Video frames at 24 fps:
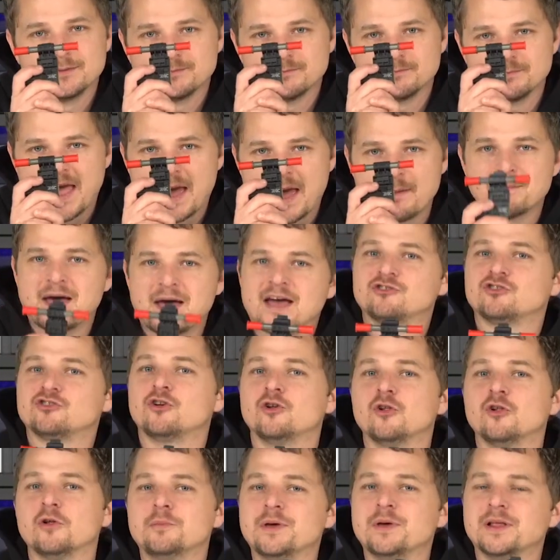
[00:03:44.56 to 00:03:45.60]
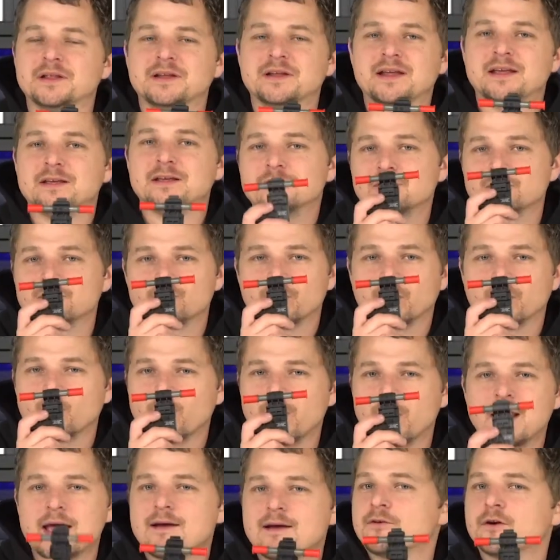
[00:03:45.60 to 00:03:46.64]
that magical ability to run
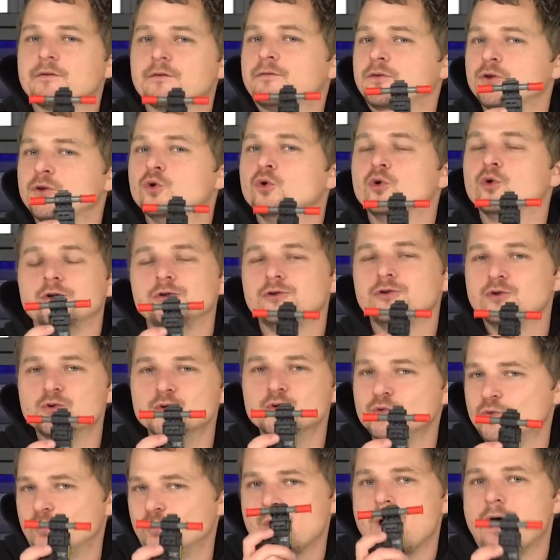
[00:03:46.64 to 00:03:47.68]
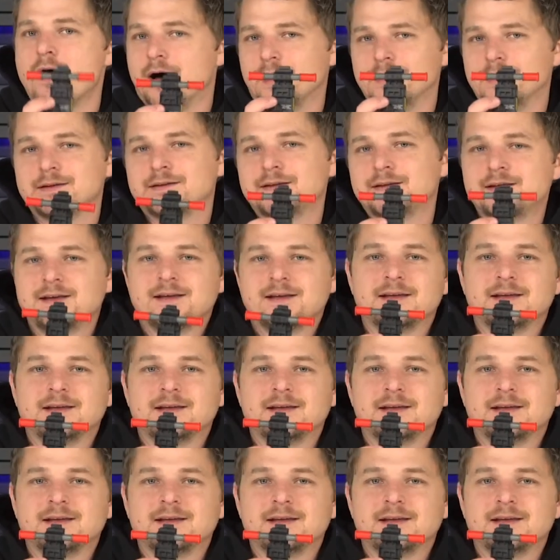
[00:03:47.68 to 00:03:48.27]
whatever fuel you want,